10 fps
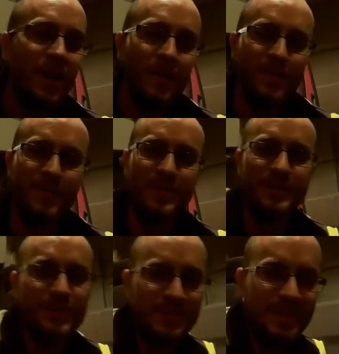I hope you've
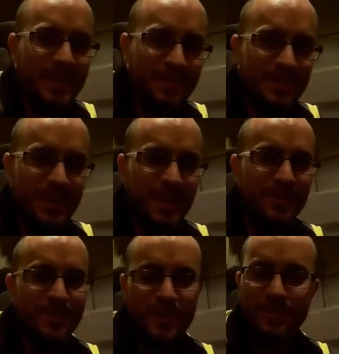enjoyed today's
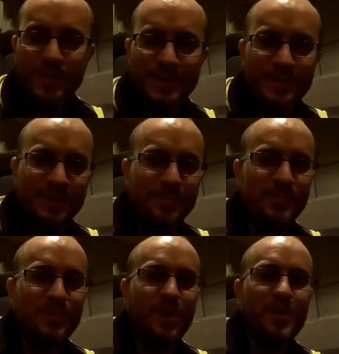video. Don't forget to
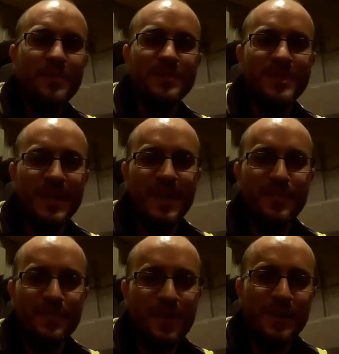subscribe and check out
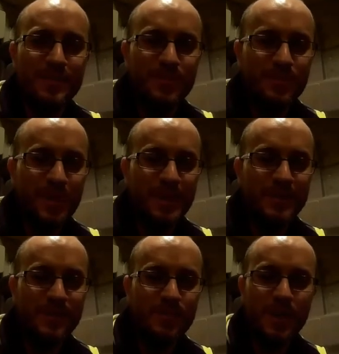my Facebook
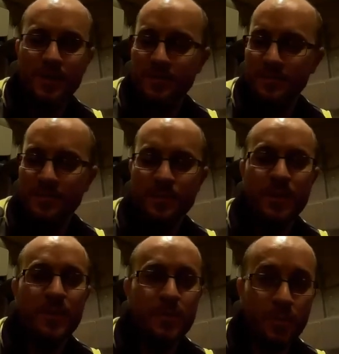page as well for
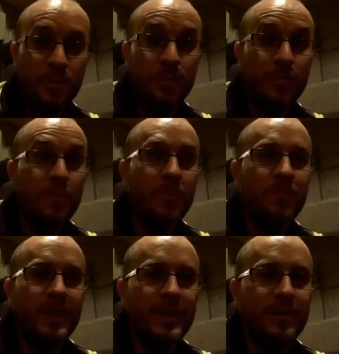more
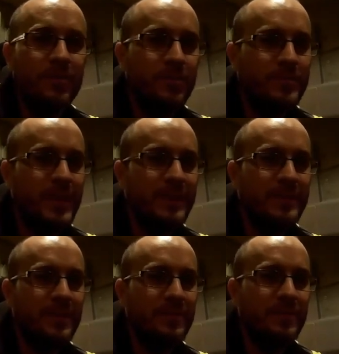regular
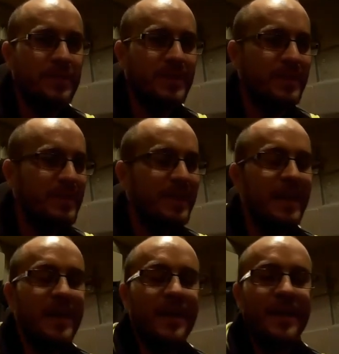updates, hopefully.
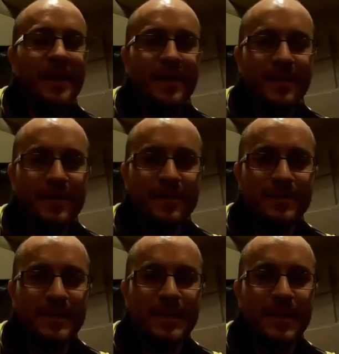And I'll
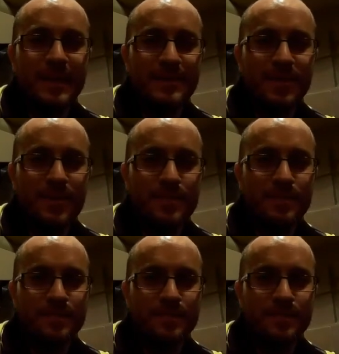see you next time.